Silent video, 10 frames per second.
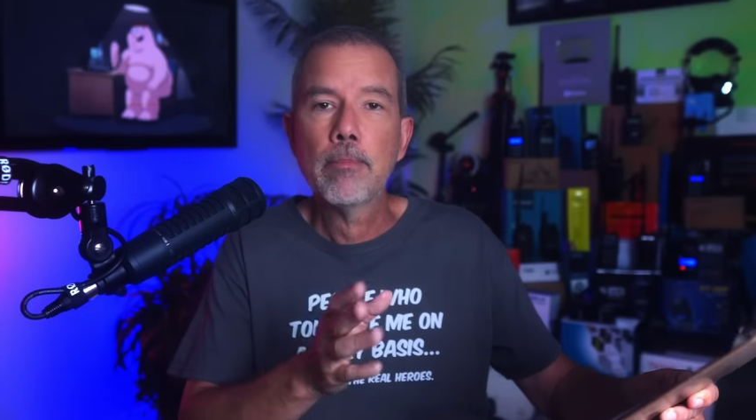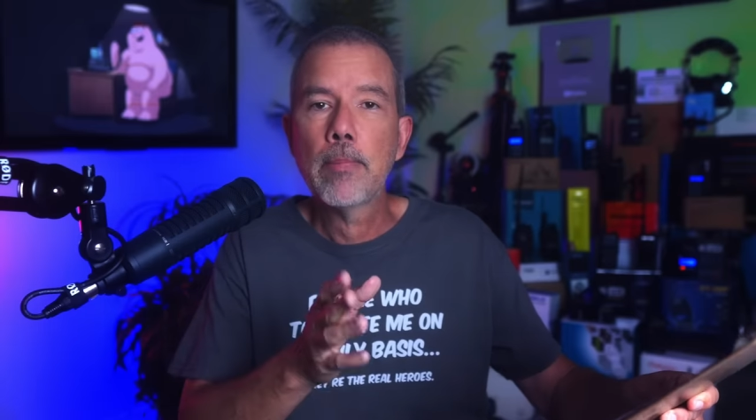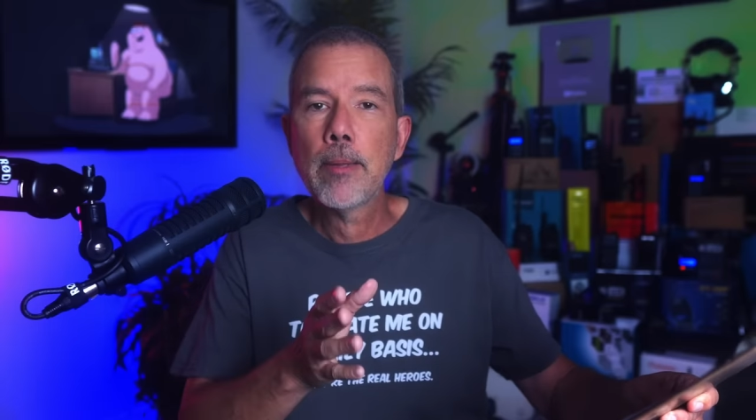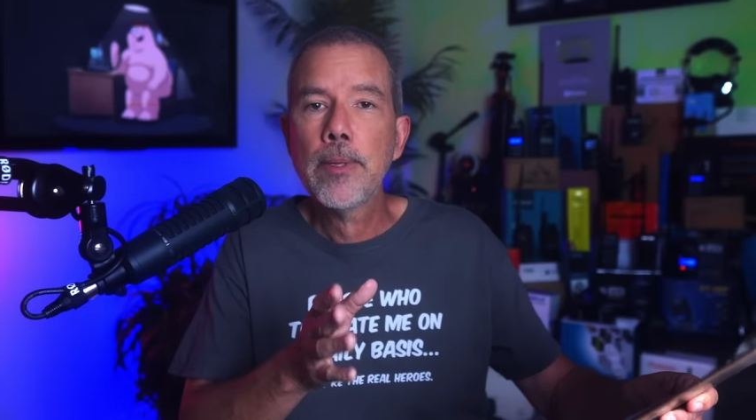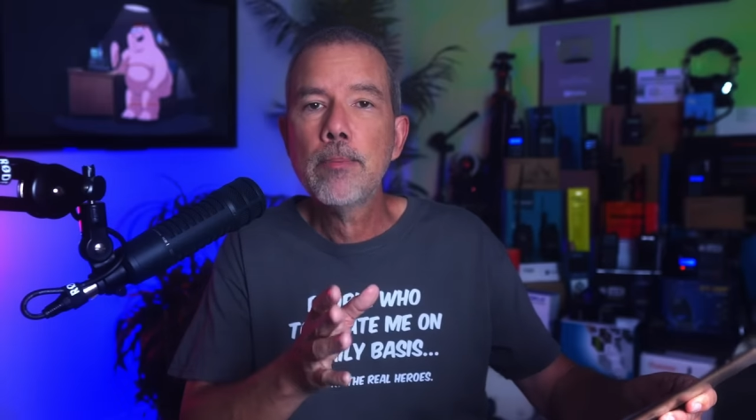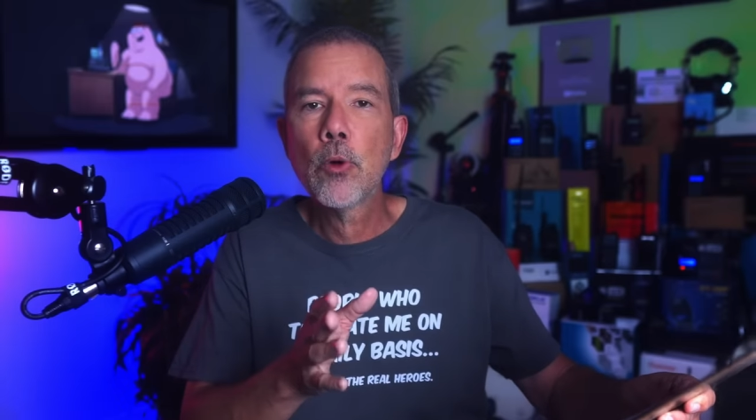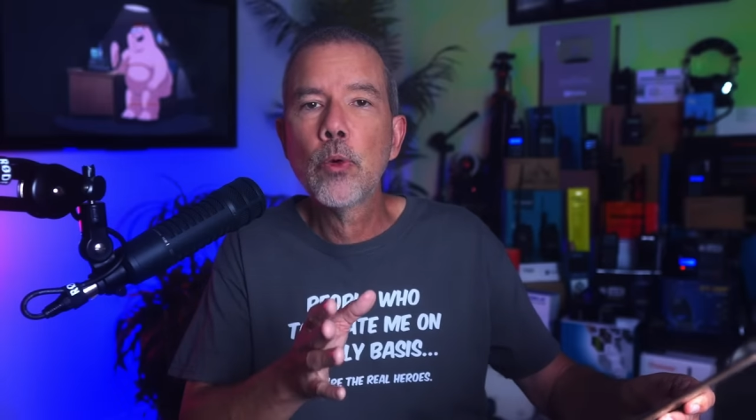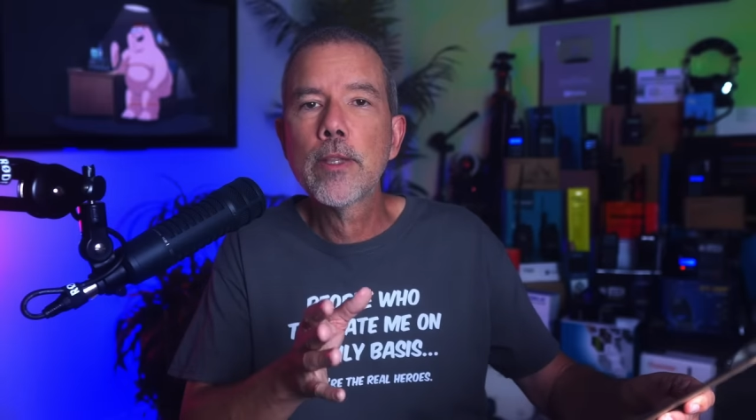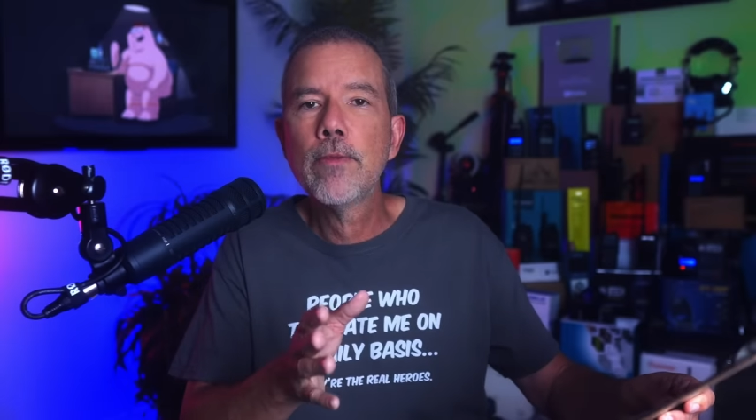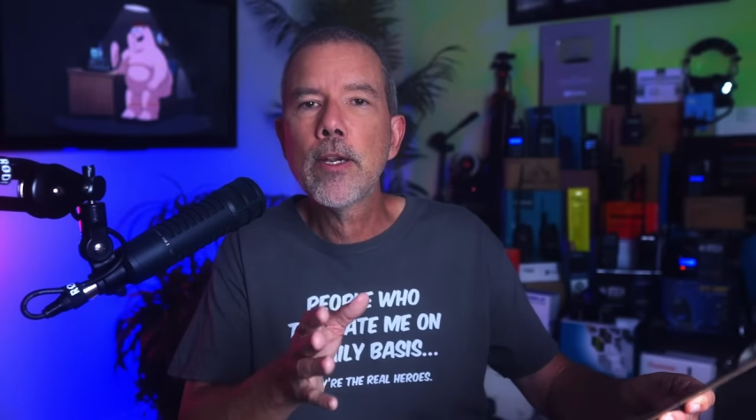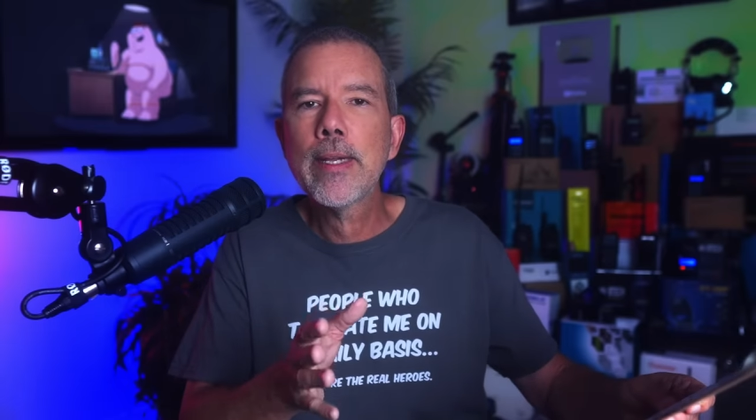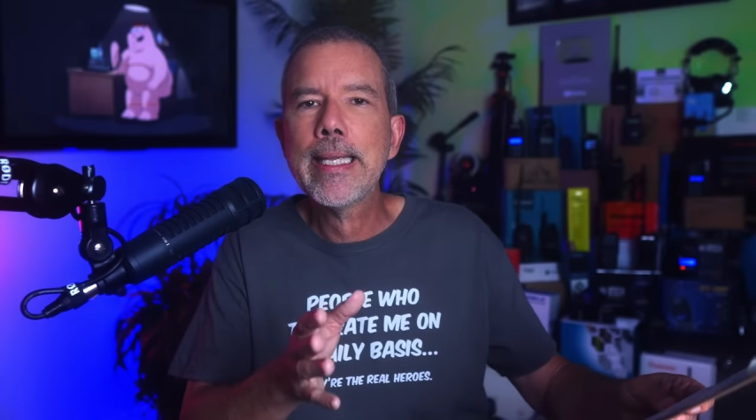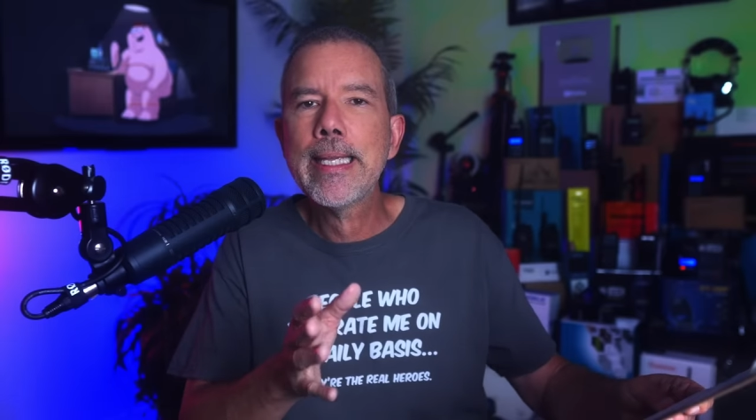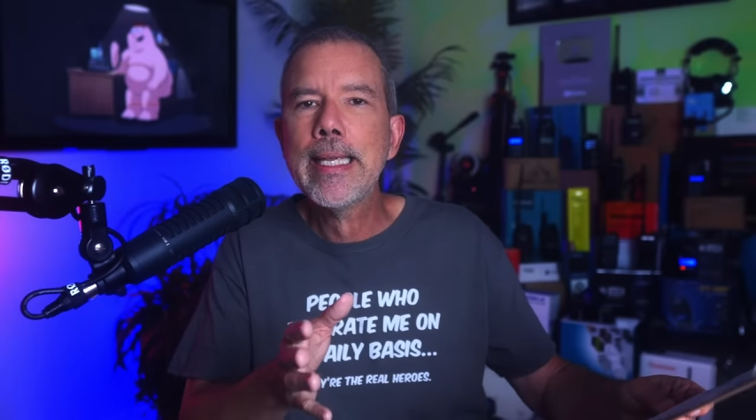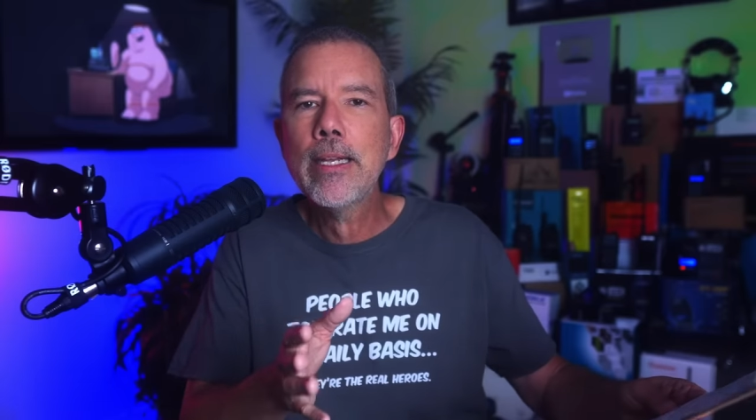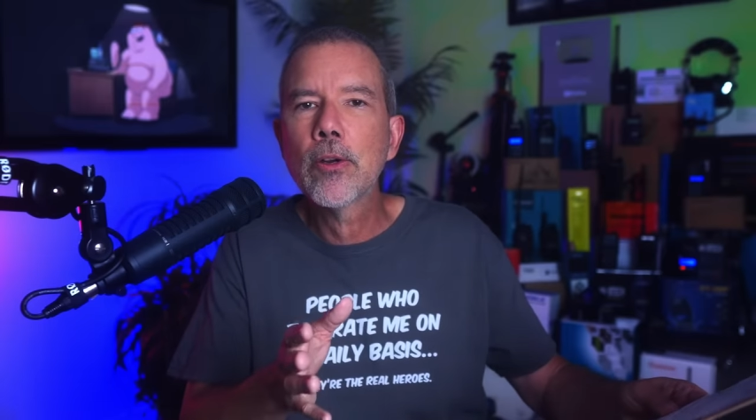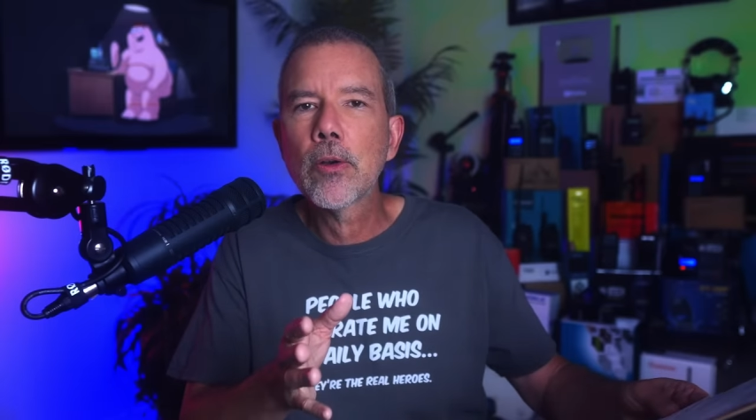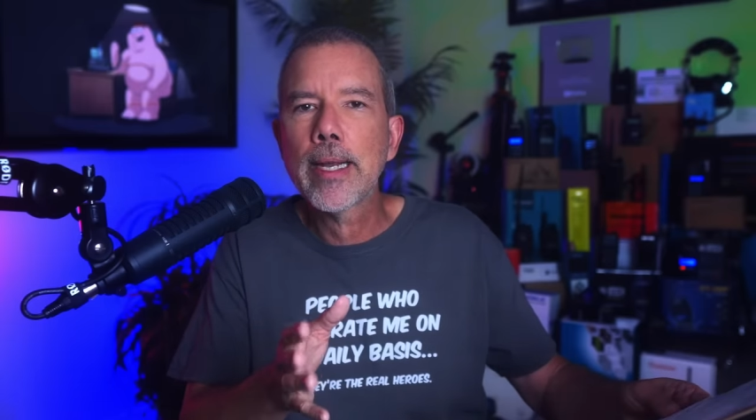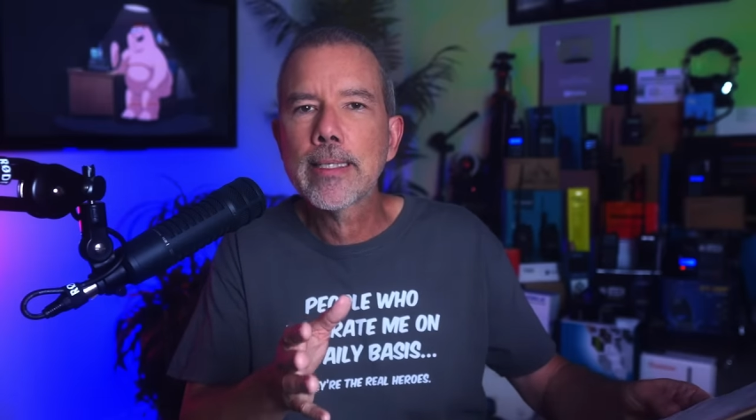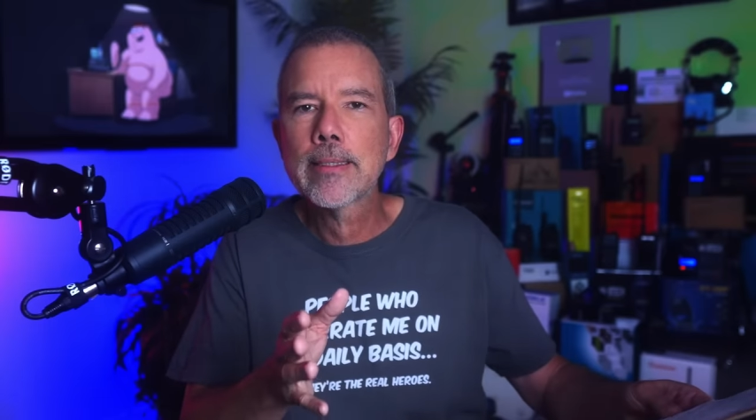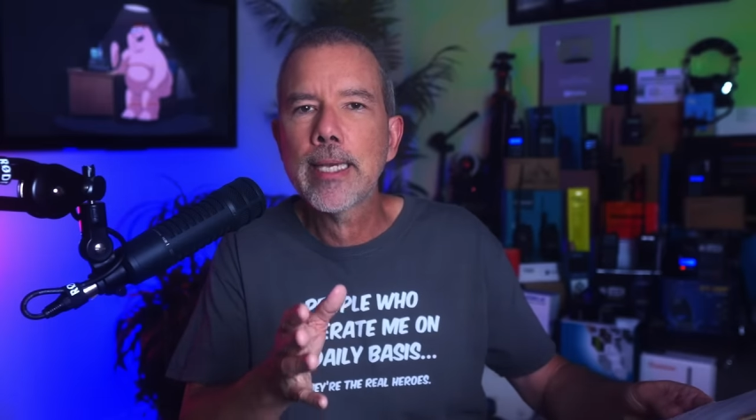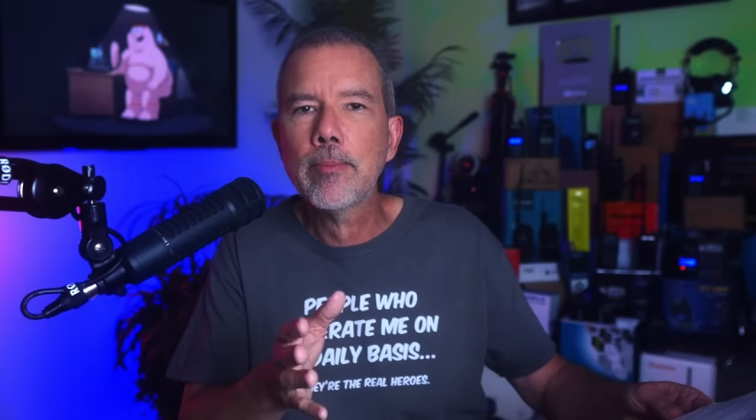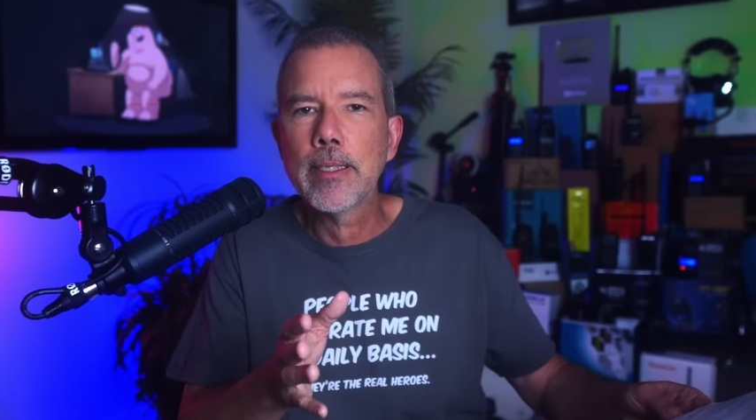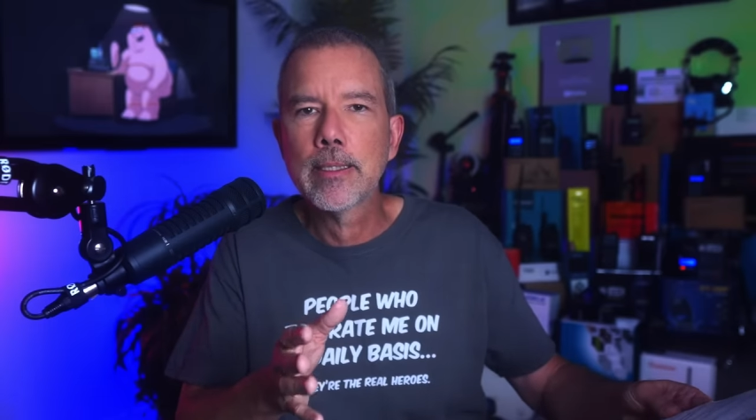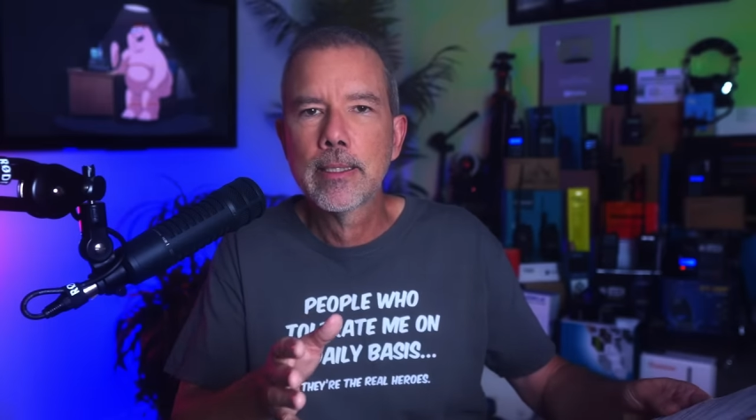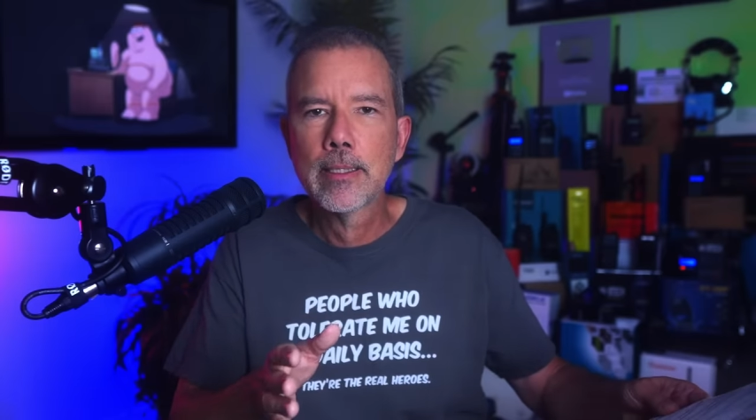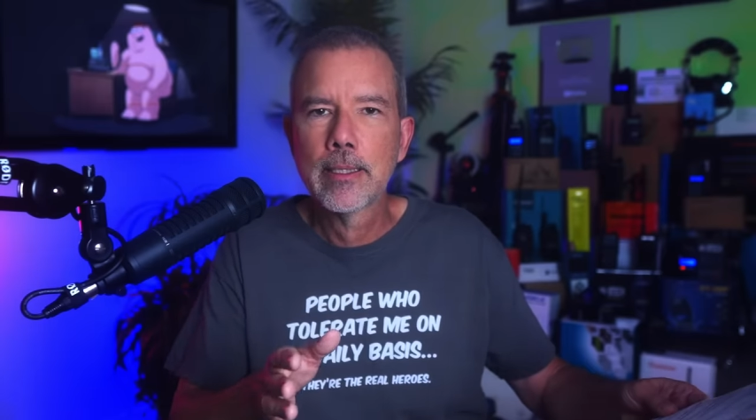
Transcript: by people with very eager excitement